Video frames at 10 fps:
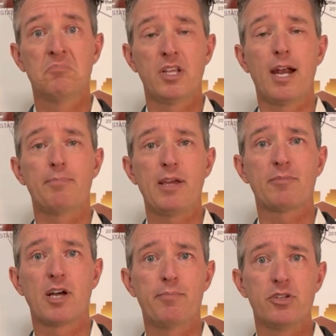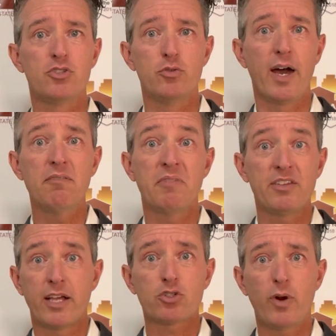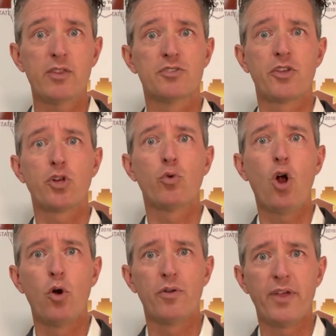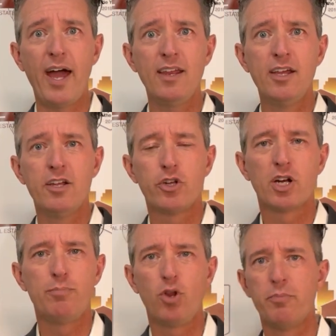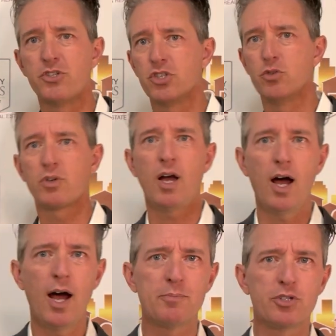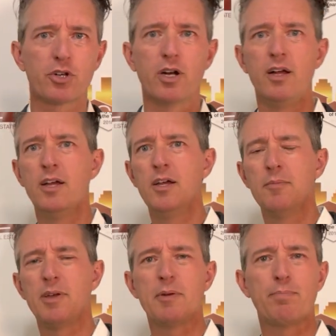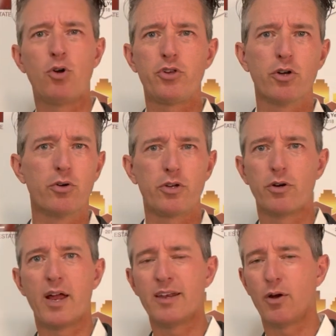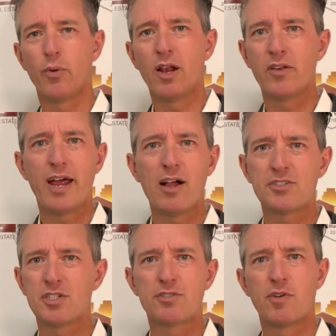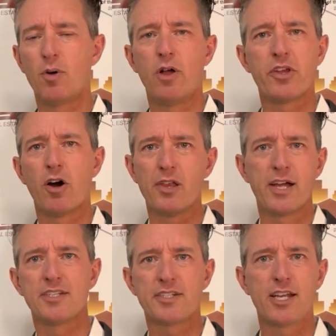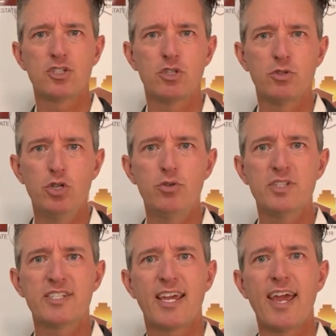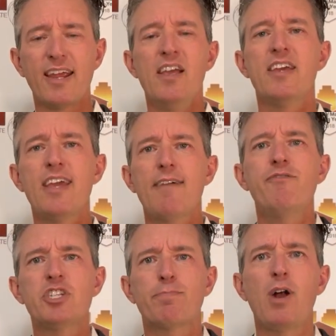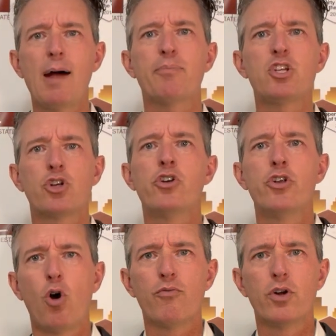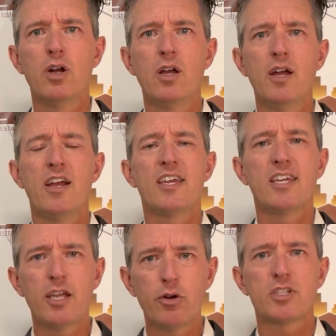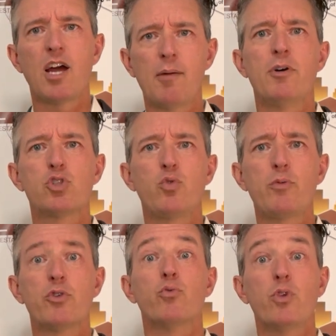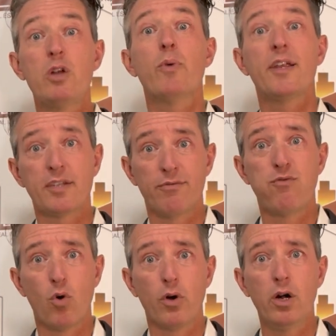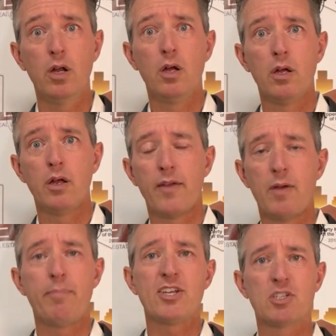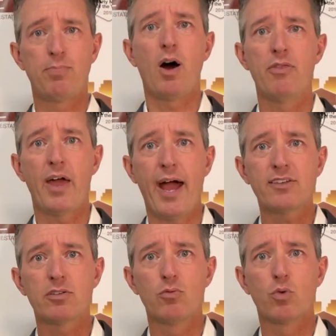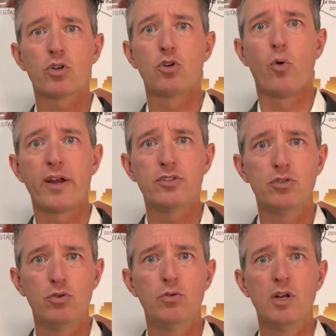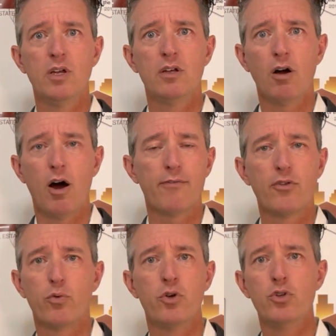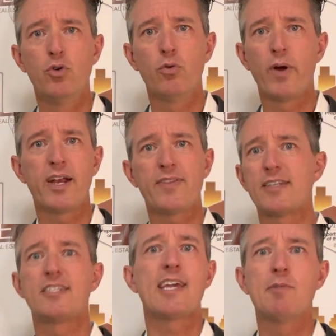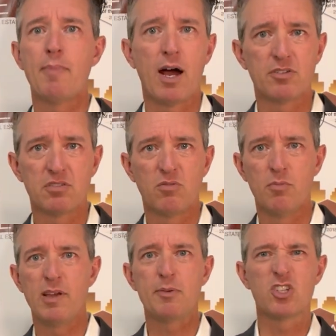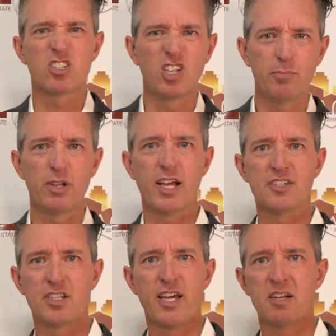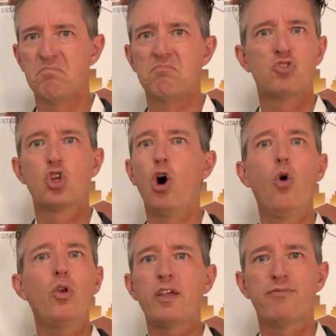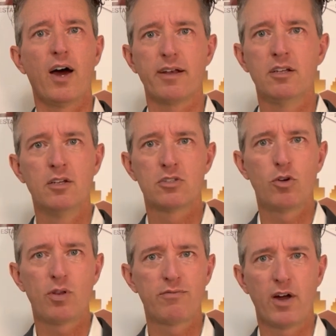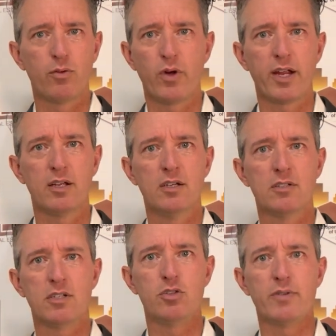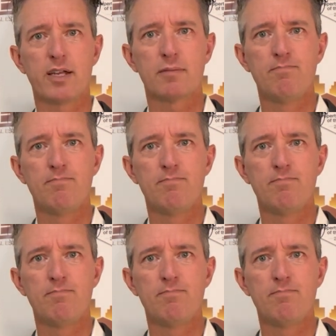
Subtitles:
A lot of PM companies do that, and that's great. There's nothing wrong with that. You're going to pull a bunch of new comps. You're going to maybe pull your rental analysis from all the online sites you use and say, hey, if this property turned over, here's how much we would re-rent it for, and then based upon that, we're going to offer the renewal rate at that same amount, or maybe just a little bit less than that. Totally fine way to do that.